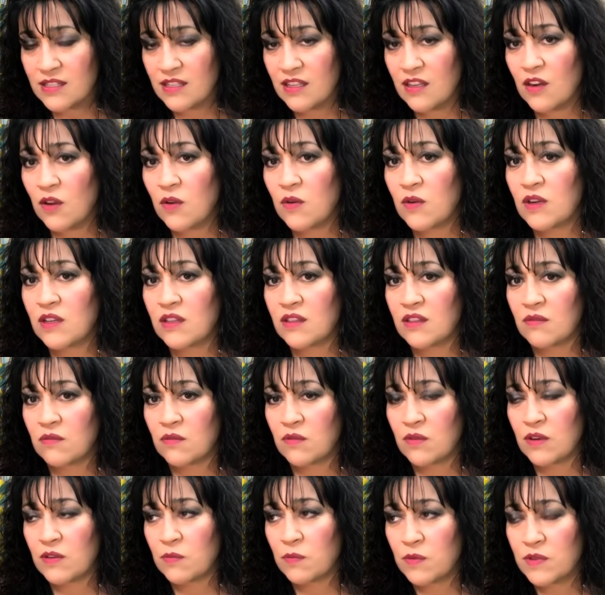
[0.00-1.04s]

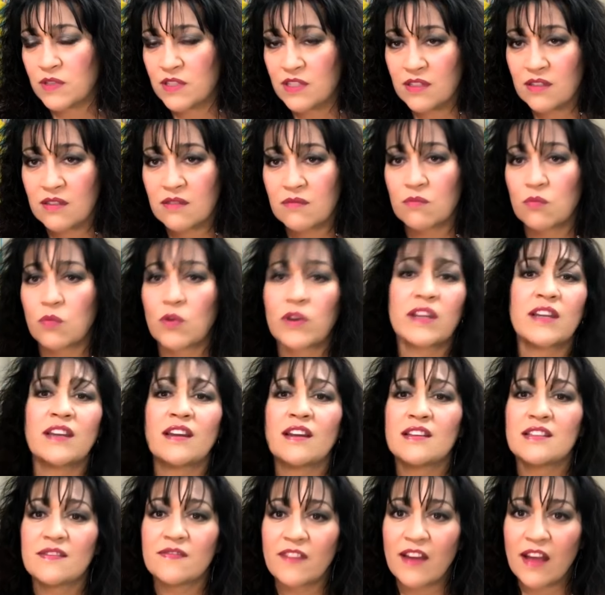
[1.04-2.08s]
We're still working
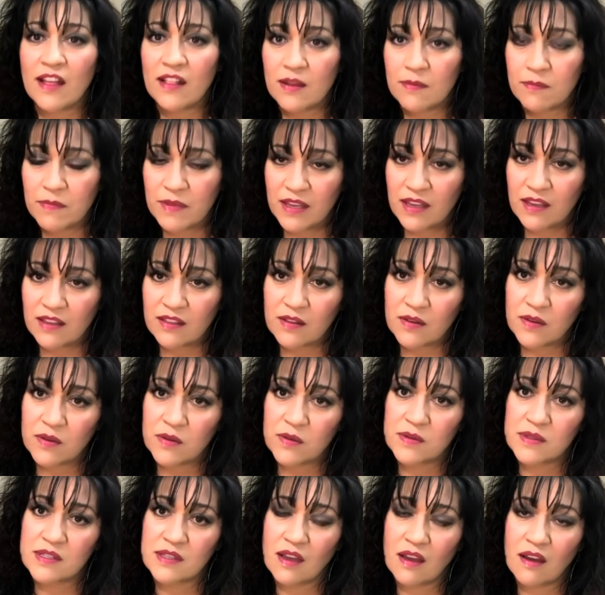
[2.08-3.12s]
on developing
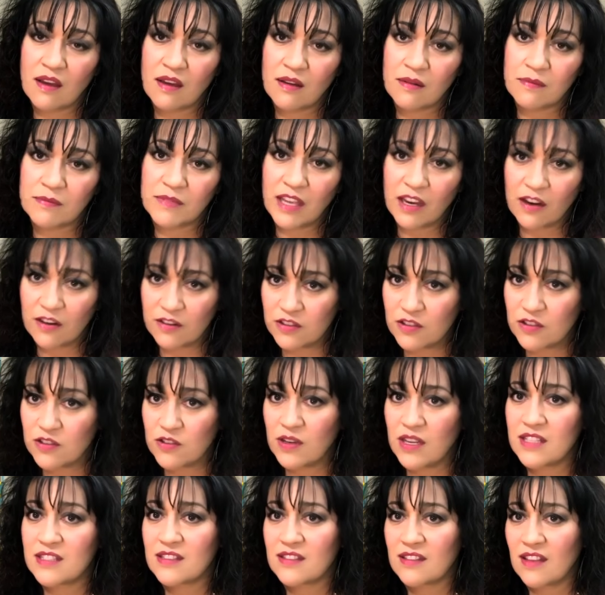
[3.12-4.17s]
those character
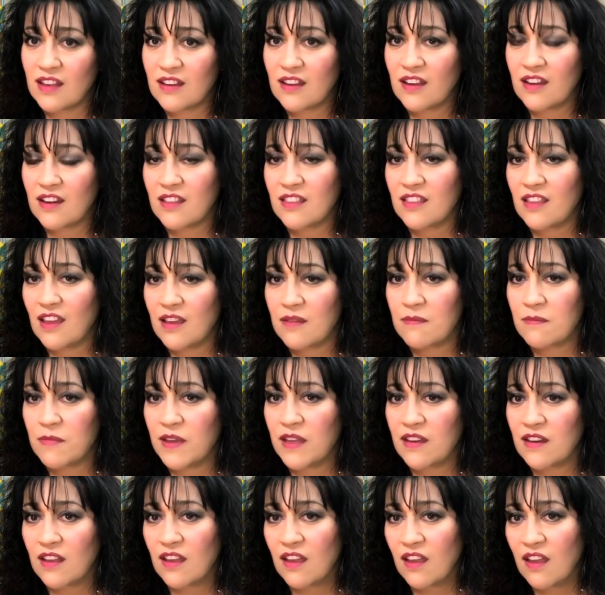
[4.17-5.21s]
traits and that kind of thing.
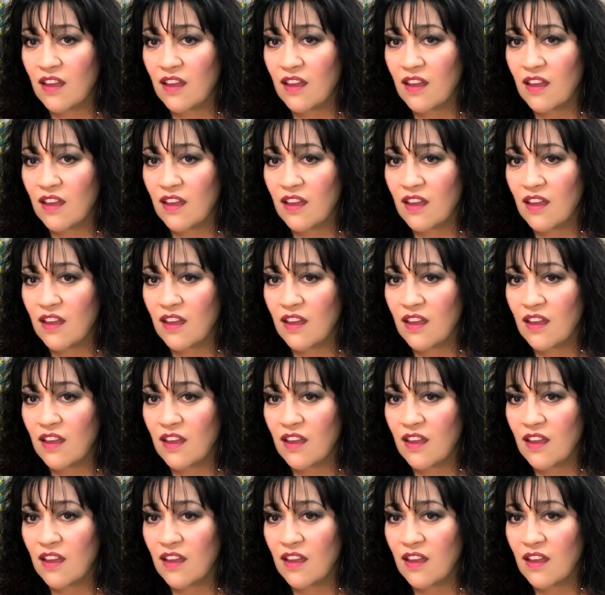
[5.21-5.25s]
But